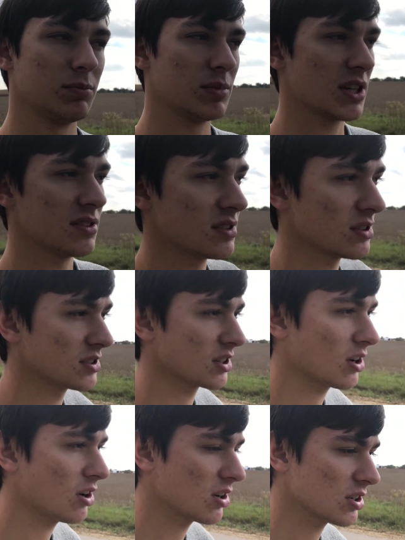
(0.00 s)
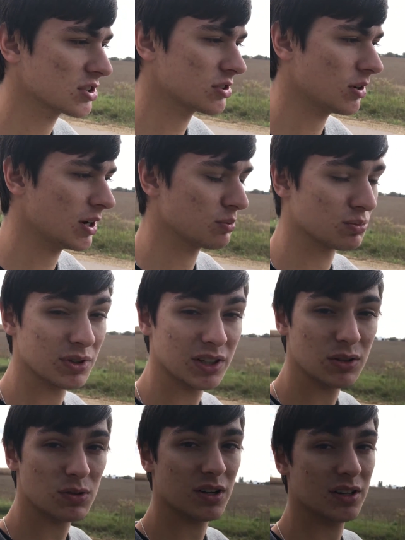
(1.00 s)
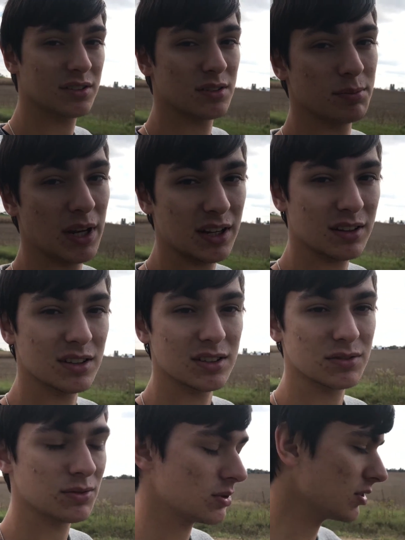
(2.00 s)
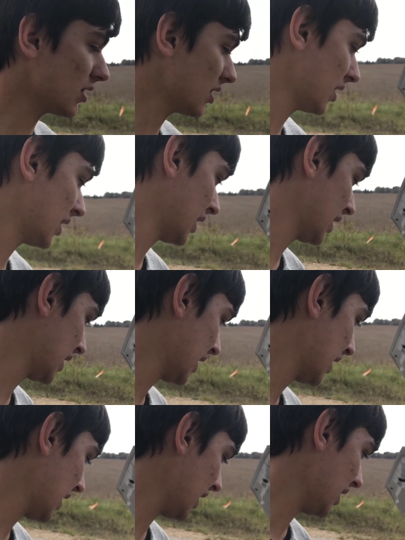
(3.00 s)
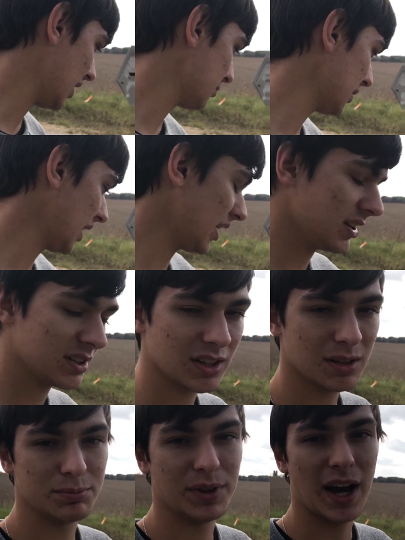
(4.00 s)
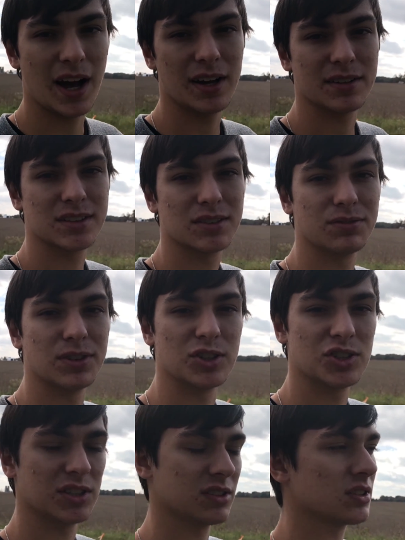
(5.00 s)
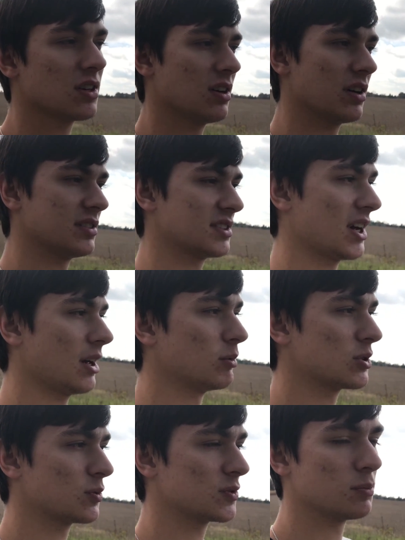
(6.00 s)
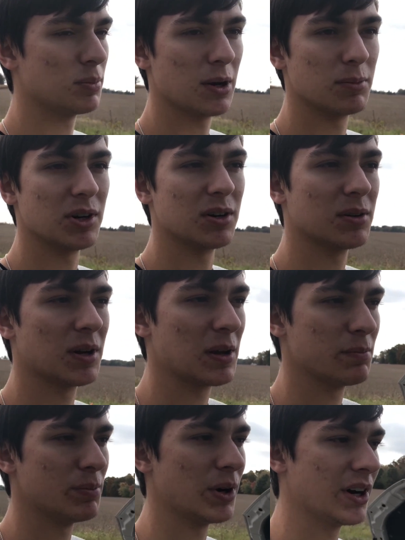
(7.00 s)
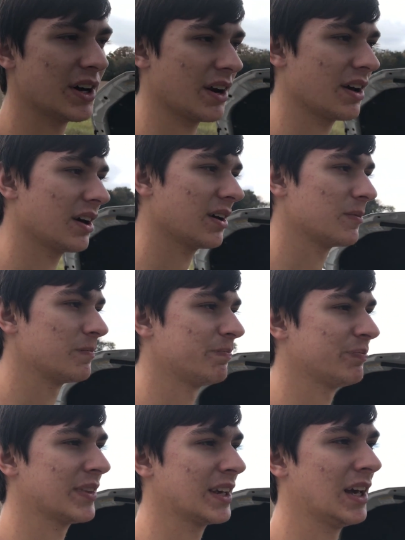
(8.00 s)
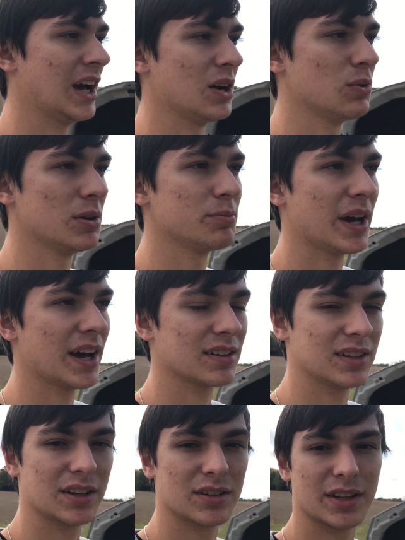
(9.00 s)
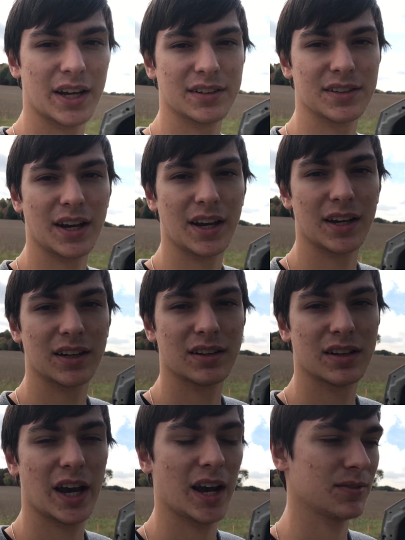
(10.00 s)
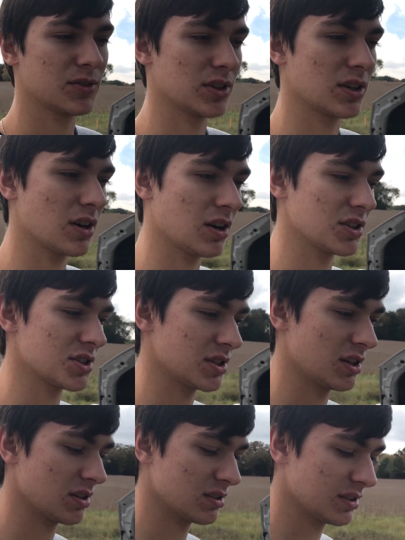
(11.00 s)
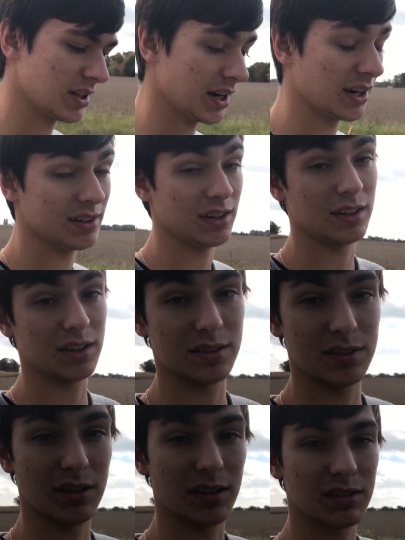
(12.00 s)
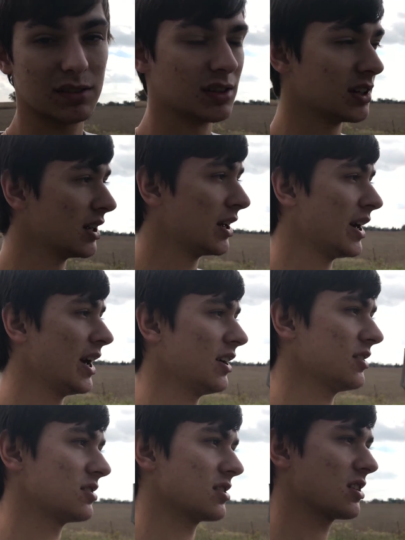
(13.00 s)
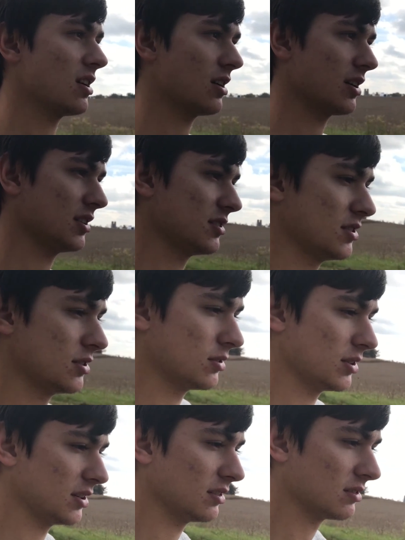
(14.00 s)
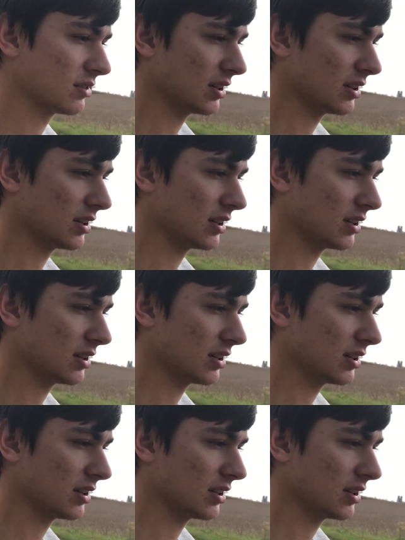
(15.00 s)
Because there's a car show I really wanted to make this for, and I ended up not finishing the car in time, which was a bummer. But I went back later that day after the car show that I didn't get to enter the car into, and